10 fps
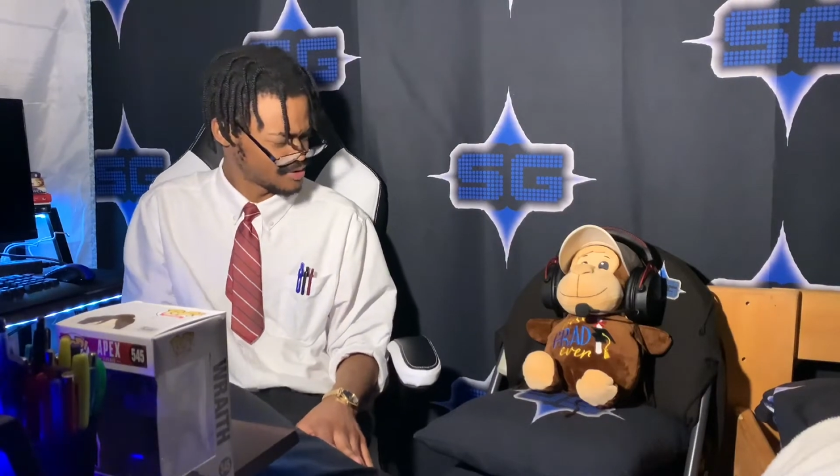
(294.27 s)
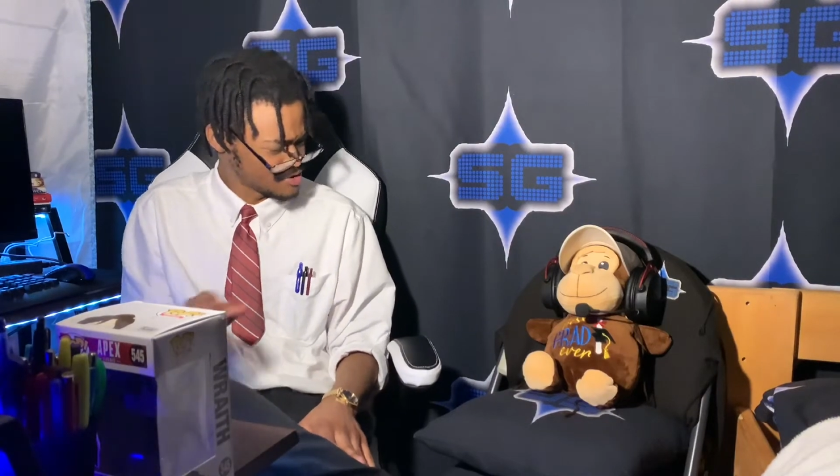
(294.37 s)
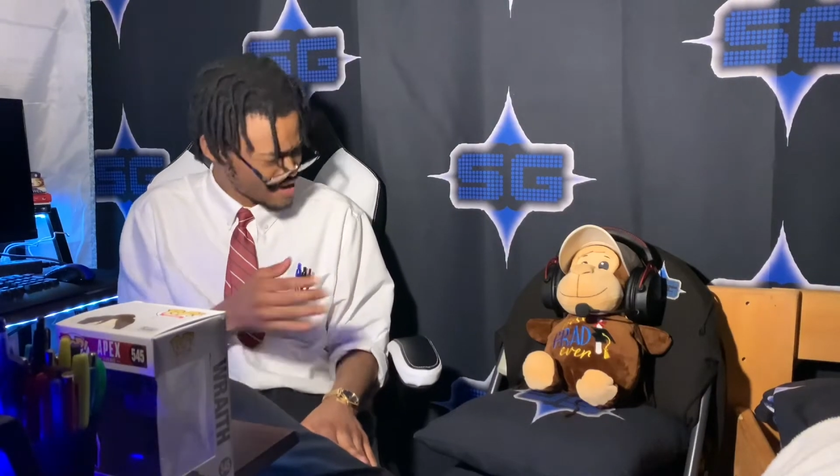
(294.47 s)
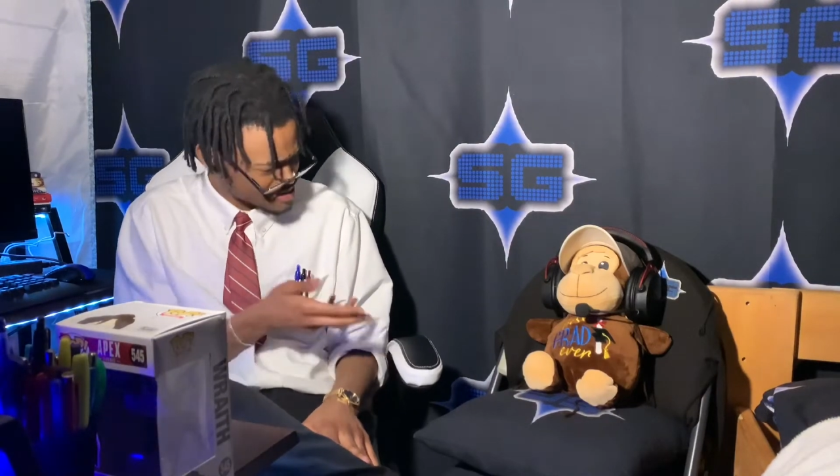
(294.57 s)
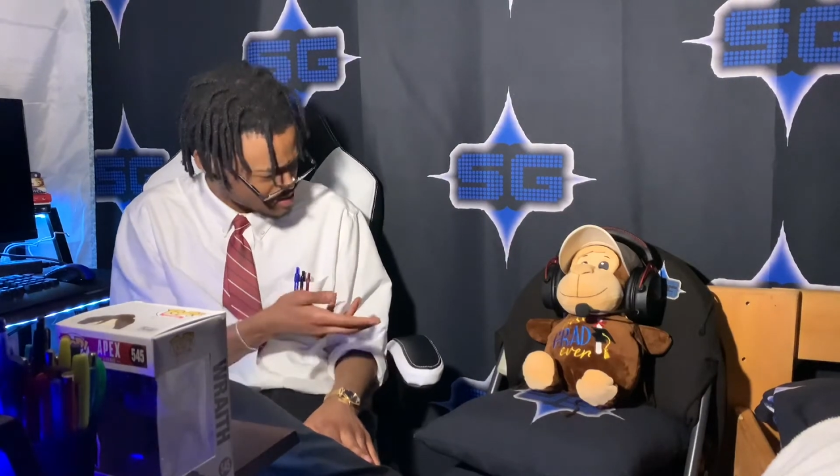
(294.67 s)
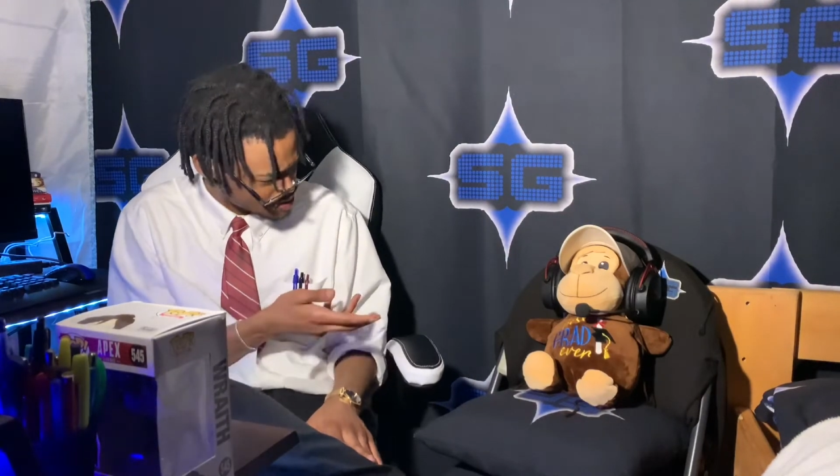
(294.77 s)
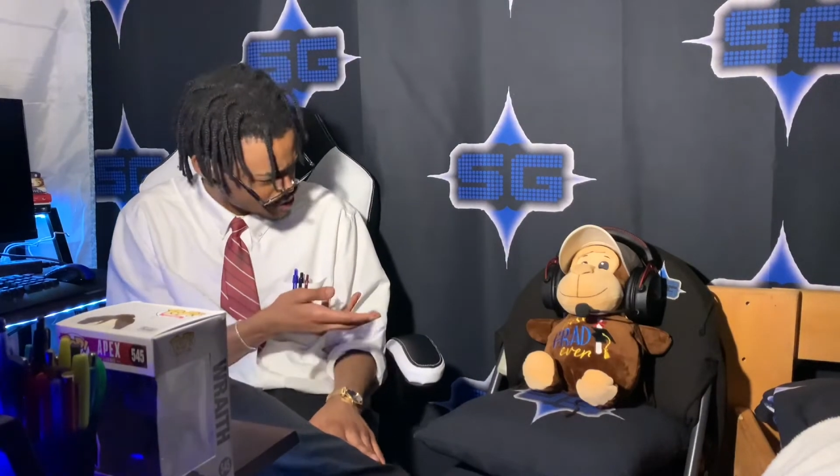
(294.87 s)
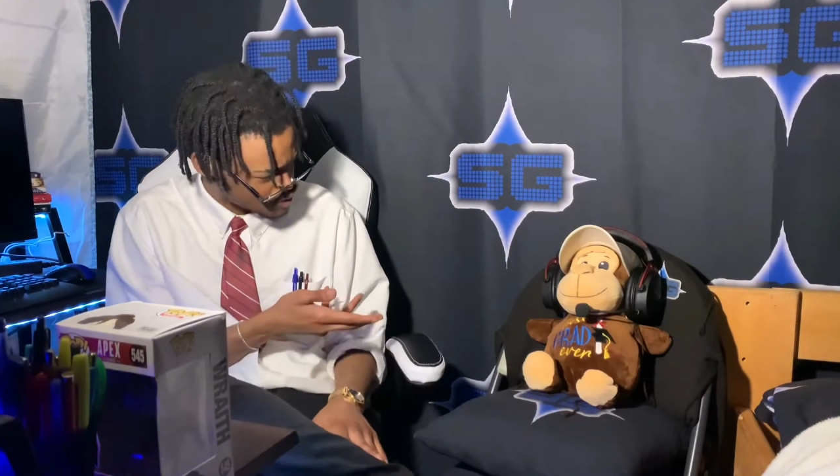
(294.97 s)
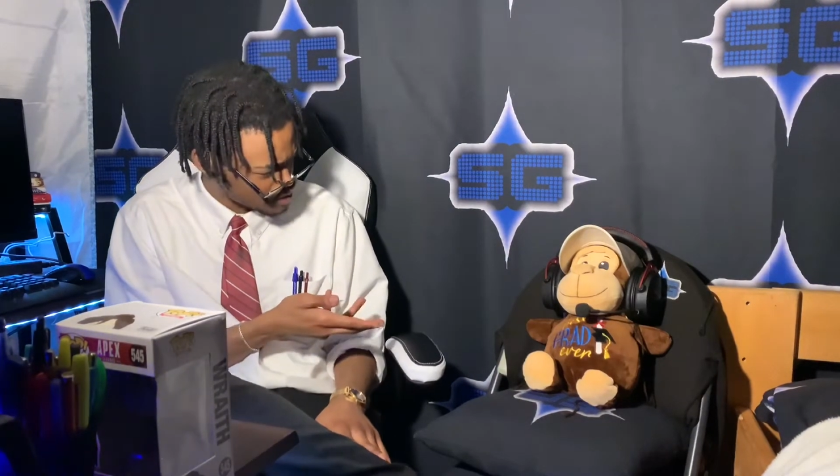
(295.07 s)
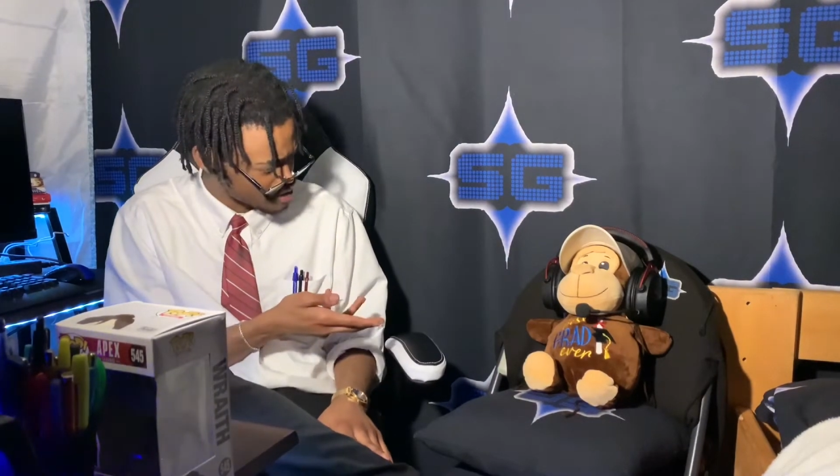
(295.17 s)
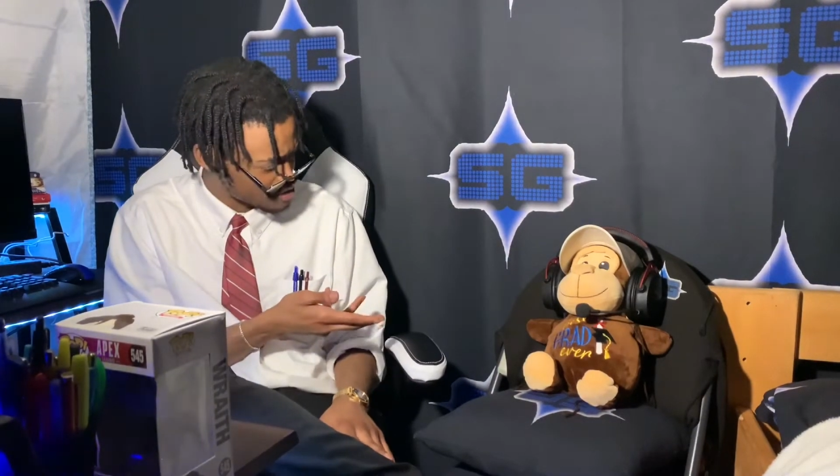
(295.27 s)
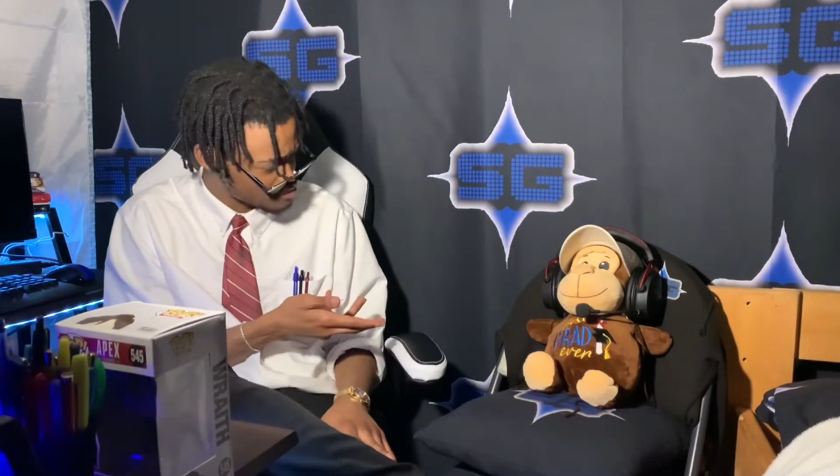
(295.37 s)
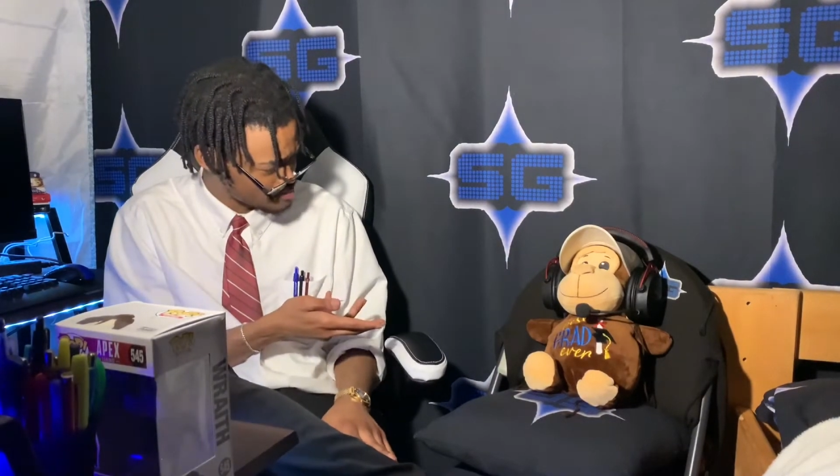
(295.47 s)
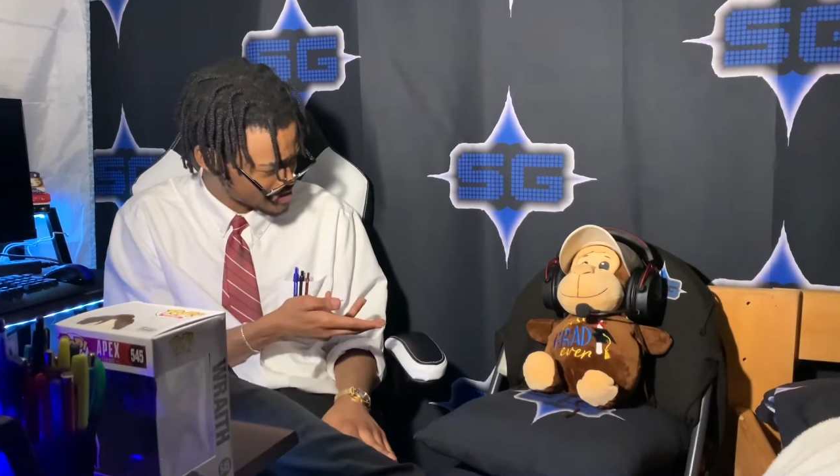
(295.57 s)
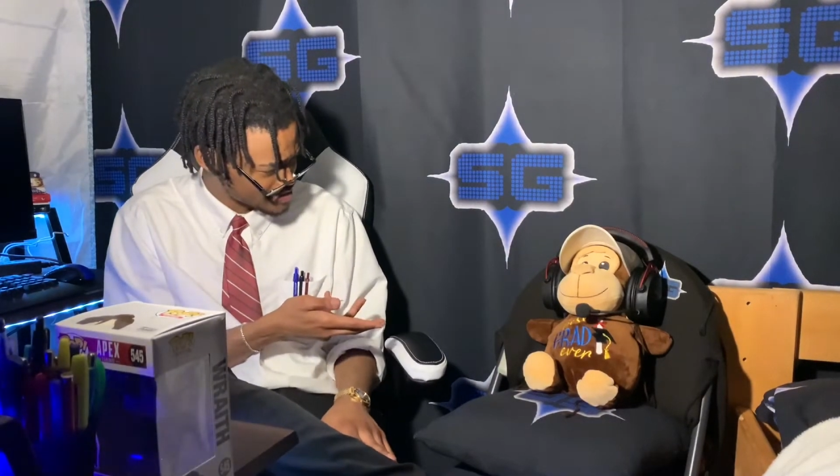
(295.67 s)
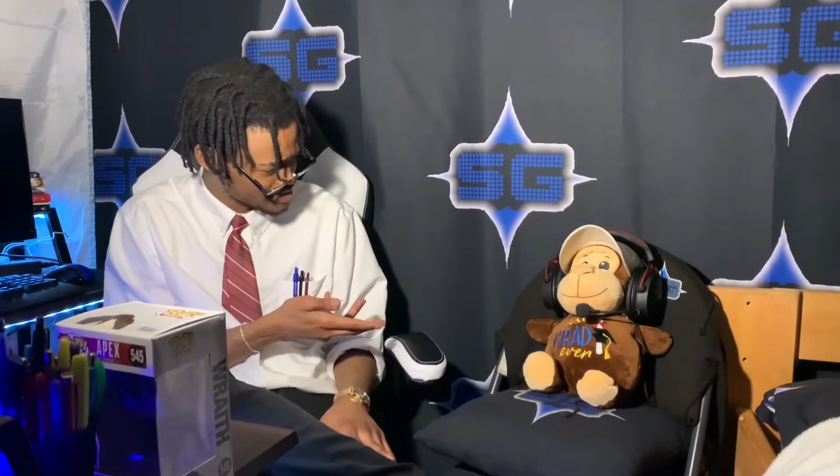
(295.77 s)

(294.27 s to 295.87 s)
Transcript: You actually enjoy the cold, PC?